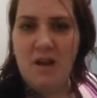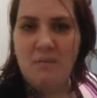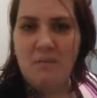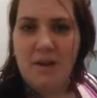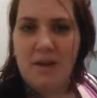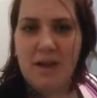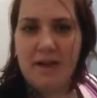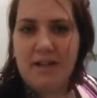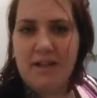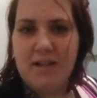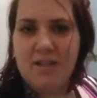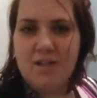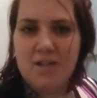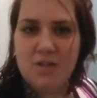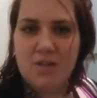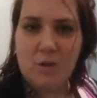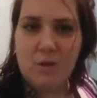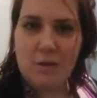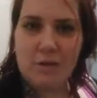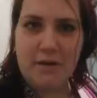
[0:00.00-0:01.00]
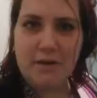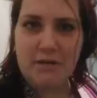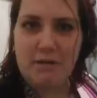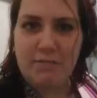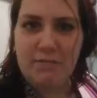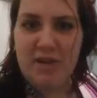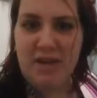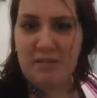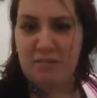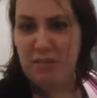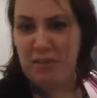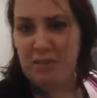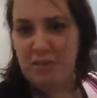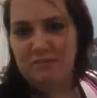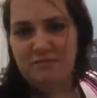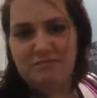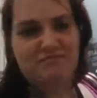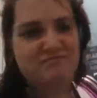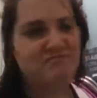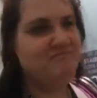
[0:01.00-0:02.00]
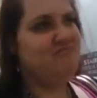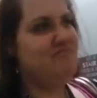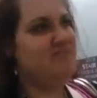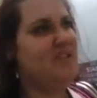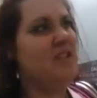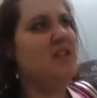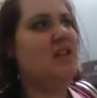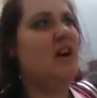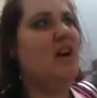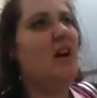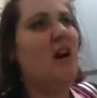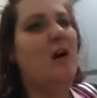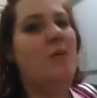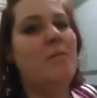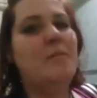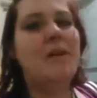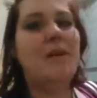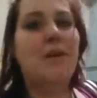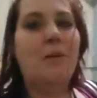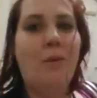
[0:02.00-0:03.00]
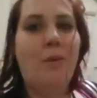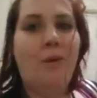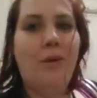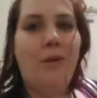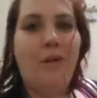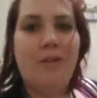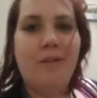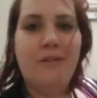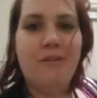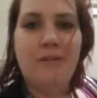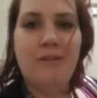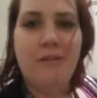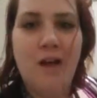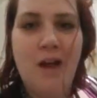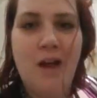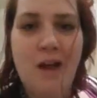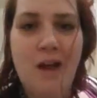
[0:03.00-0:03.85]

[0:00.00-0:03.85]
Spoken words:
mocking and scorning people? Call me a wolf.